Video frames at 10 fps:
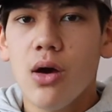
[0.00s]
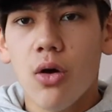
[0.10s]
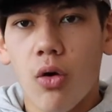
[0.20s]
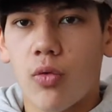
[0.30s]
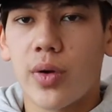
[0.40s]

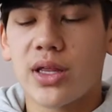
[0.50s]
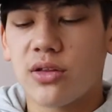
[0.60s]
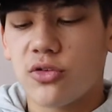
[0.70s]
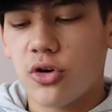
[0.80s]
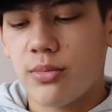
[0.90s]
or winning
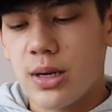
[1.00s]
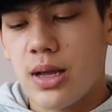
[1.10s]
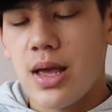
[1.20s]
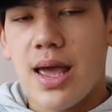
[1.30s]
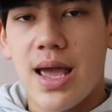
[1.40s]
the tournament
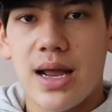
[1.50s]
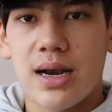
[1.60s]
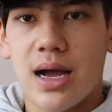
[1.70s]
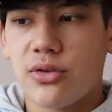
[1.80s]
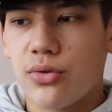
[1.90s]
and
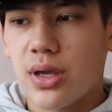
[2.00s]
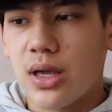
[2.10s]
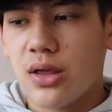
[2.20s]
not doing it,